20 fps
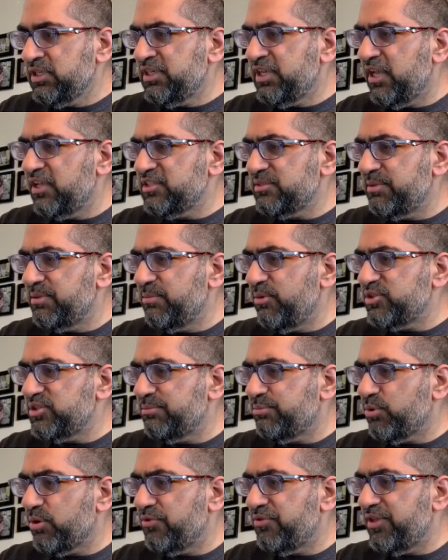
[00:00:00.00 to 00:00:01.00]
tell us some of the
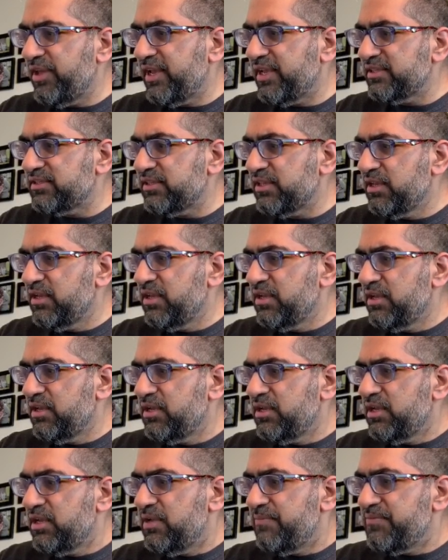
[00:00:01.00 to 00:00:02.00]
most important things.
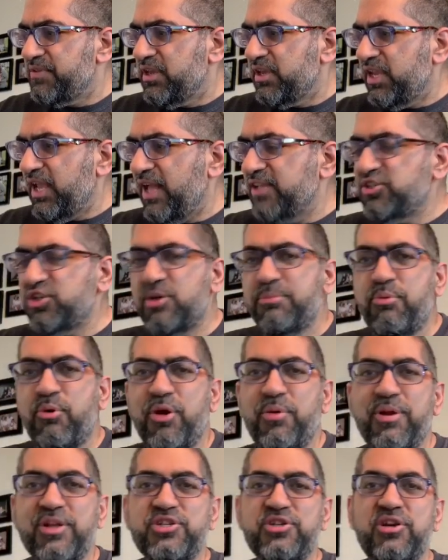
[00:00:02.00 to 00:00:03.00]
Yeah, it's a good
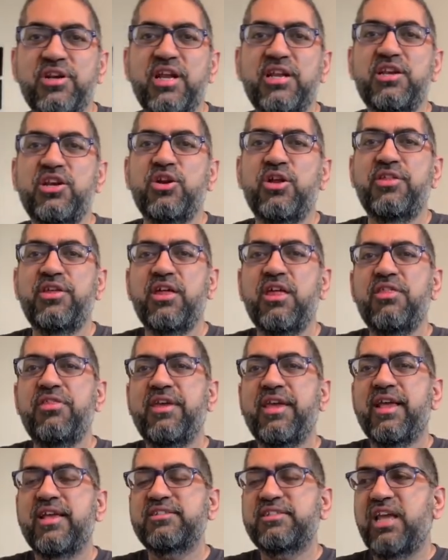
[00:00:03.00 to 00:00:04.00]
point, Richard. And the other
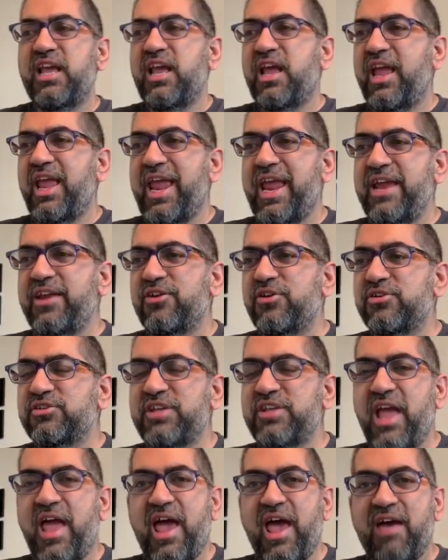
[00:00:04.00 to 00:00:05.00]
thing is,
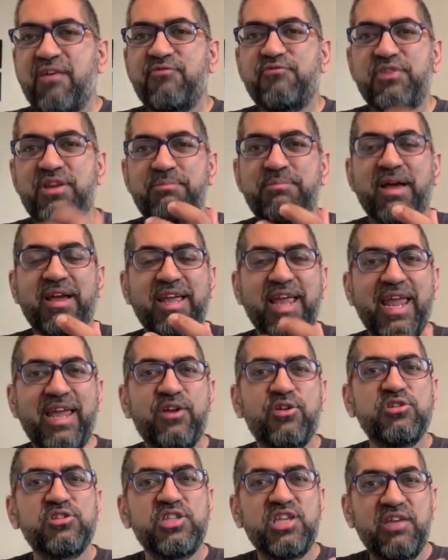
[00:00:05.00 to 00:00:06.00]
haters have feedback.
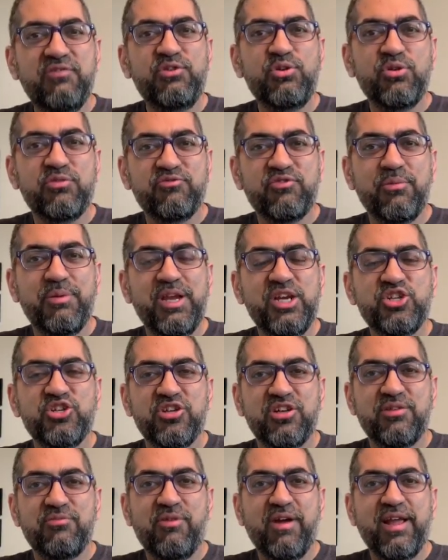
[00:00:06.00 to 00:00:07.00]
Haters give you
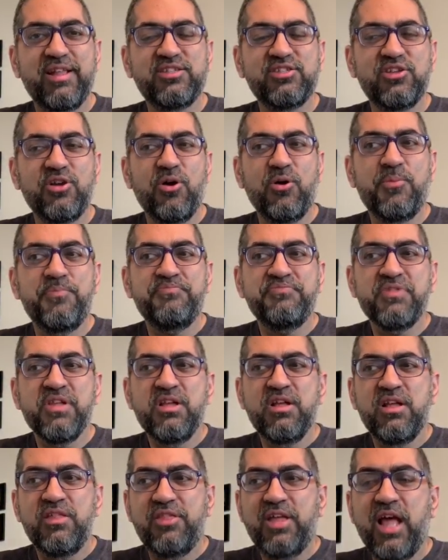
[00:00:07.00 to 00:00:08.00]
information, right? So
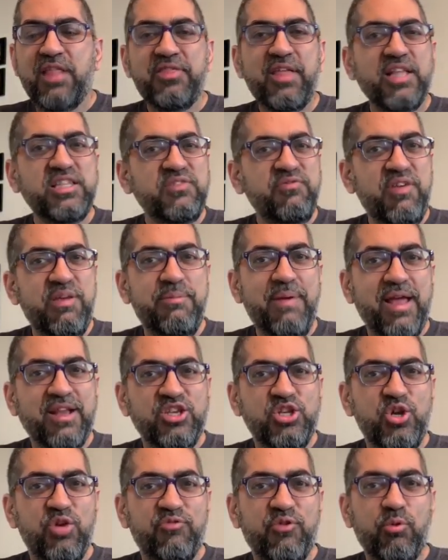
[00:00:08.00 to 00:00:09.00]
that's
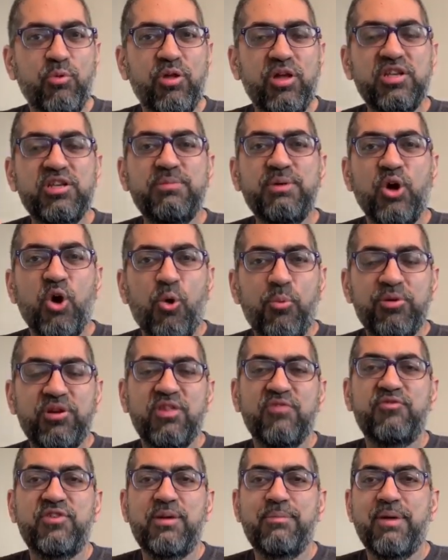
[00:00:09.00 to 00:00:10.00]
feedback too. If you're willing to be open
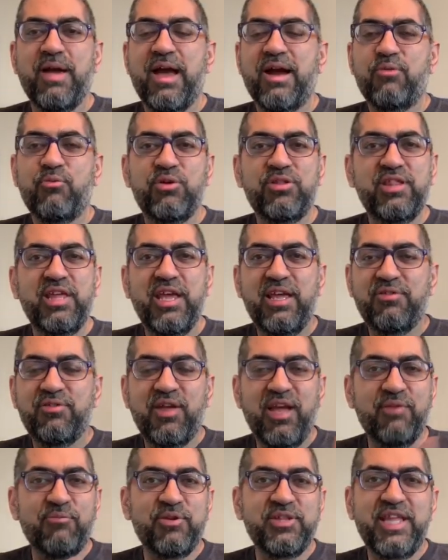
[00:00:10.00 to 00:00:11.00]
to the feedback, when
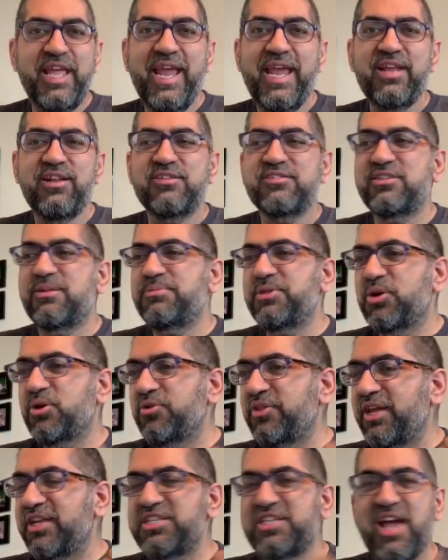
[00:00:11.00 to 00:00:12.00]
they hate on something
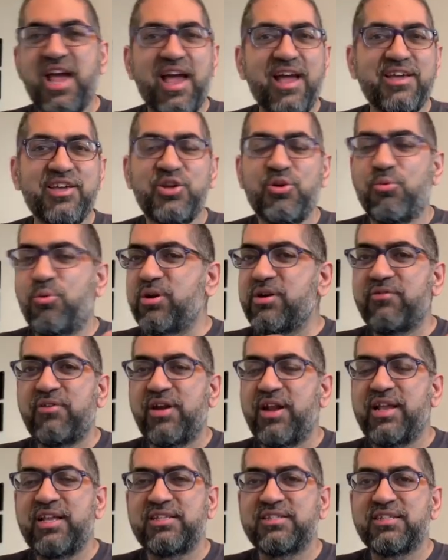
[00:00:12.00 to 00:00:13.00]
or they attack you or
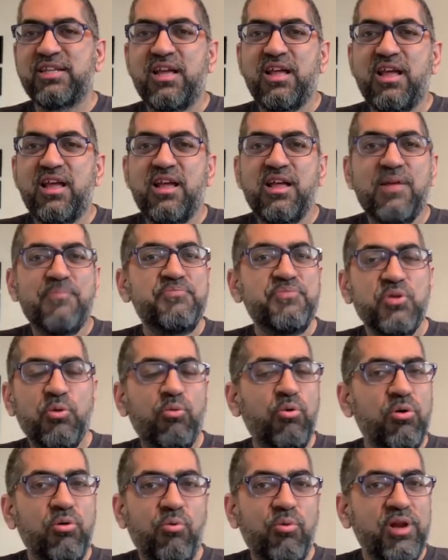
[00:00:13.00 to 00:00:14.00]
whatever it is,
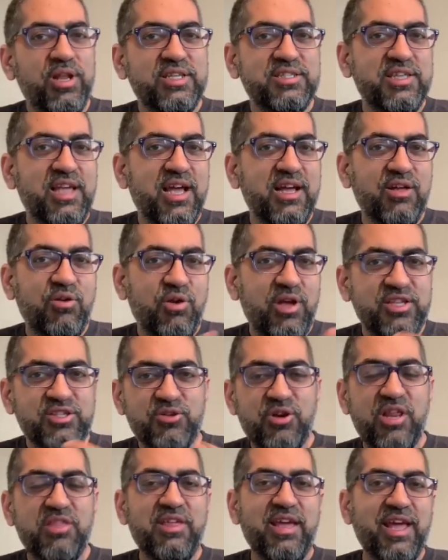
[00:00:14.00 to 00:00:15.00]
what is that?
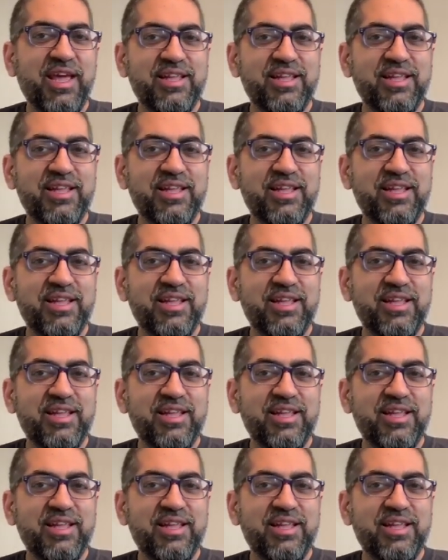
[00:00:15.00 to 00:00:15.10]
Is there anything